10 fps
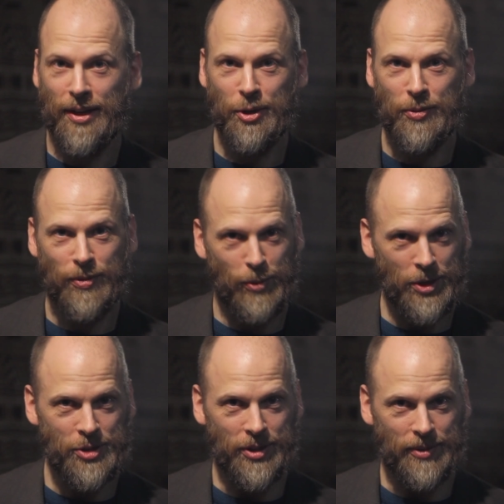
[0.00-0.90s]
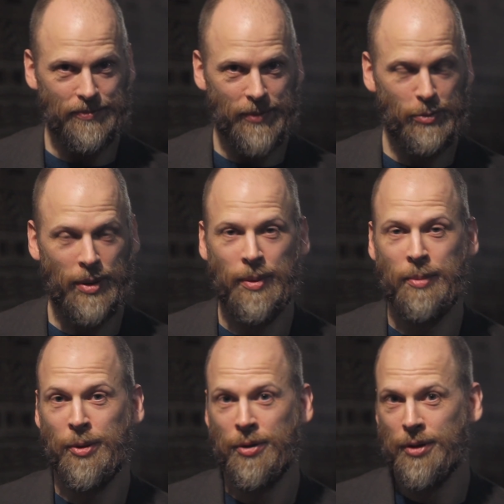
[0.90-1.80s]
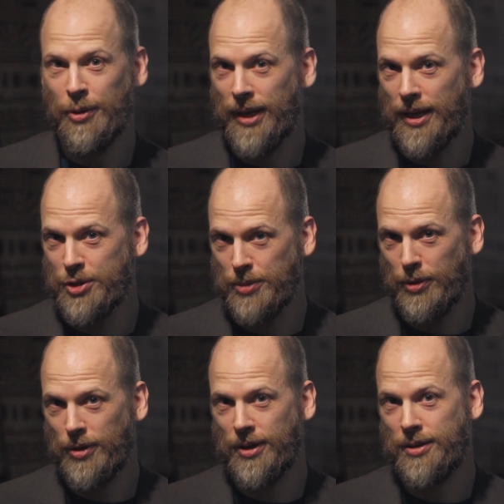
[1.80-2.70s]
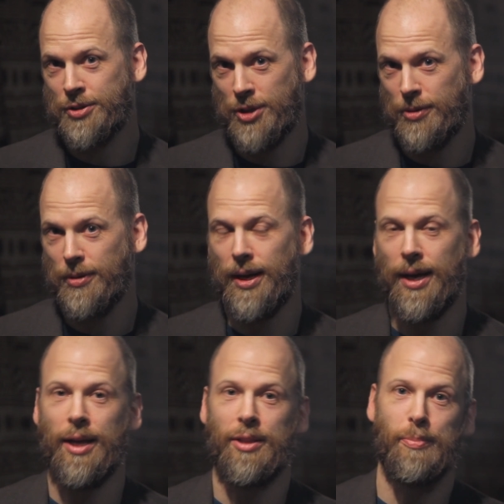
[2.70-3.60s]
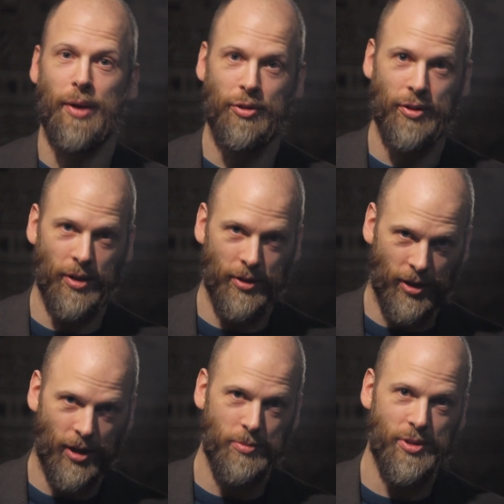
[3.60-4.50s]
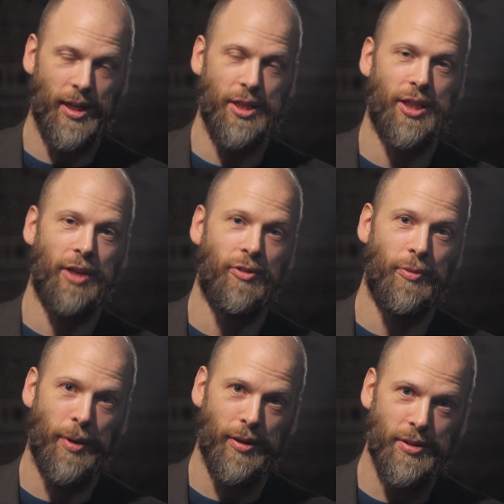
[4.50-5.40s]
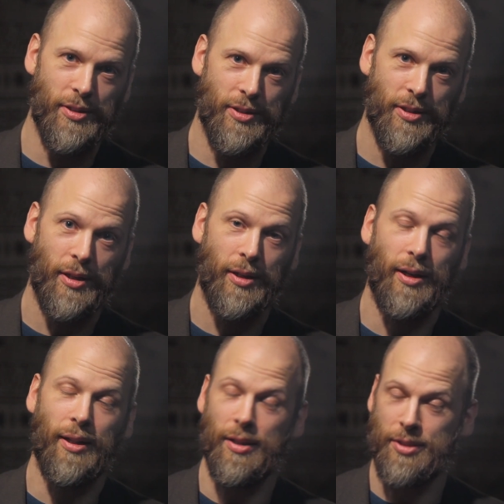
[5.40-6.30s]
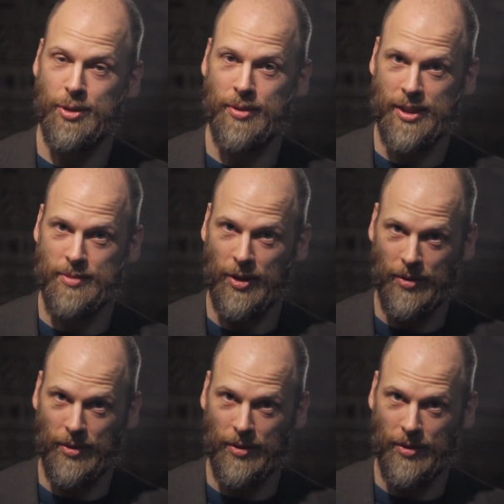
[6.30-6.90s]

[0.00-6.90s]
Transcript: thank you for watching. Remember, you can support our show at patreon.com/caveofapellis, and I'll see you next